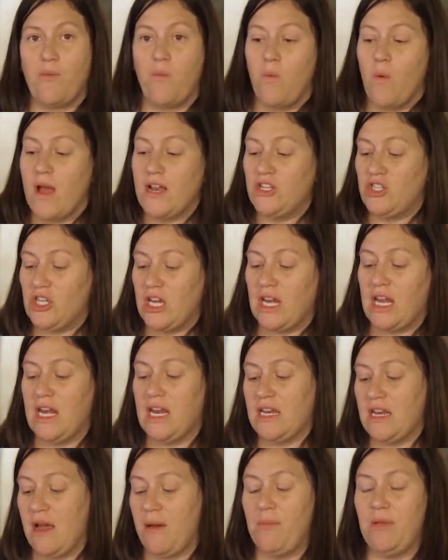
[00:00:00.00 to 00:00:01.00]
what chicken
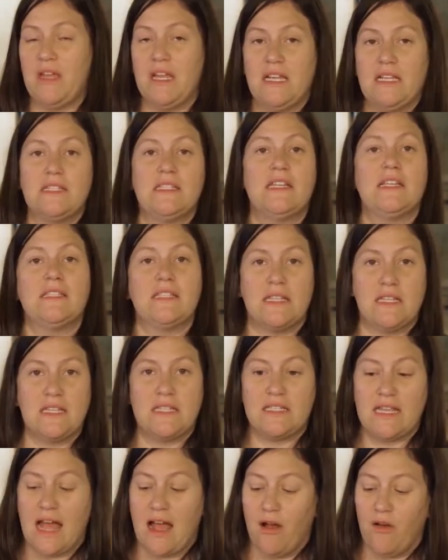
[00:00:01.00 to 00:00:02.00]
and dumplings is in the
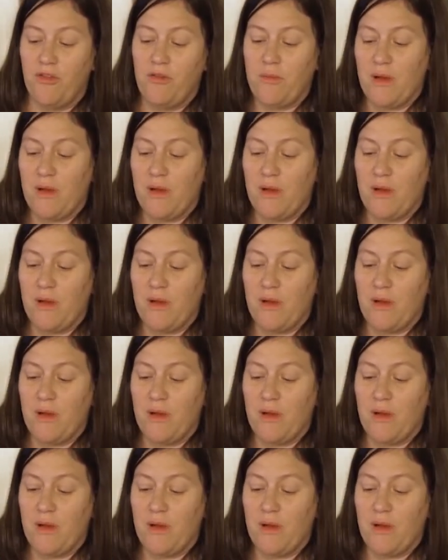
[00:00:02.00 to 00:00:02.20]
South.